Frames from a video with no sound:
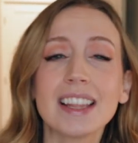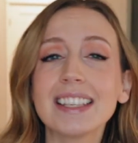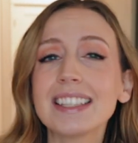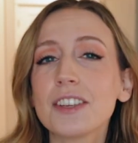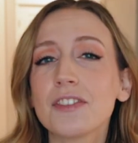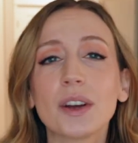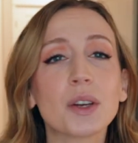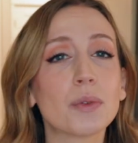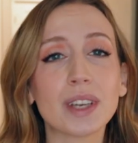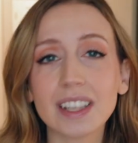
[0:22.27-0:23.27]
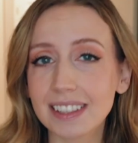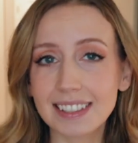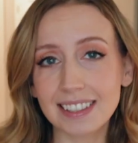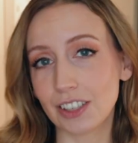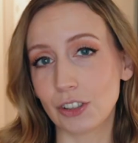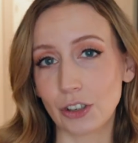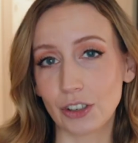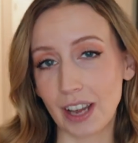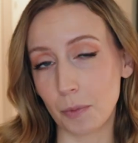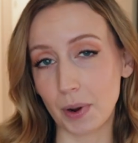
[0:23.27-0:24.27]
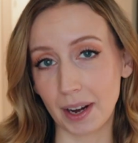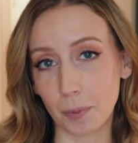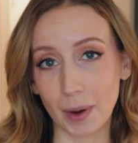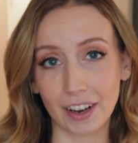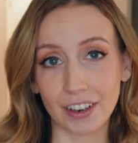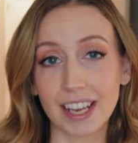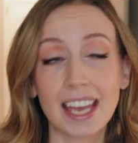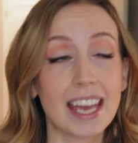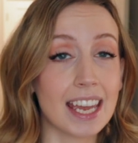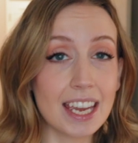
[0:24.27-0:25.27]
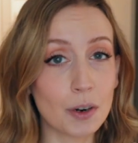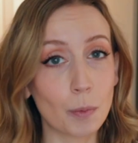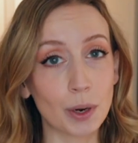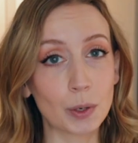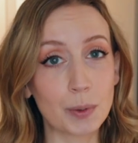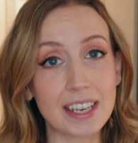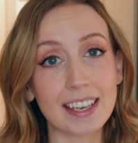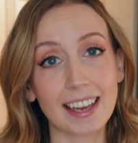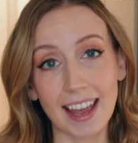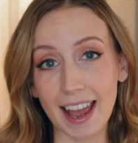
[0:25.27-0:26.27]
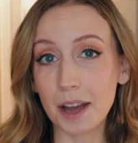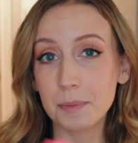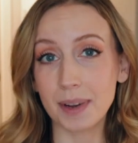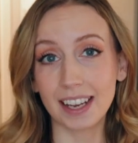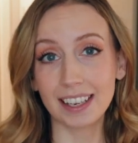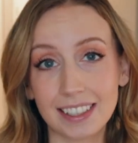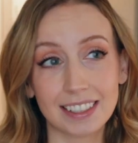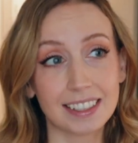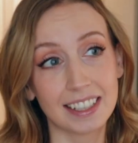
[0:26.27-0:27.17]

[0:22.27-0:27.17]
This is a very realistic look at what I wear in a work week at my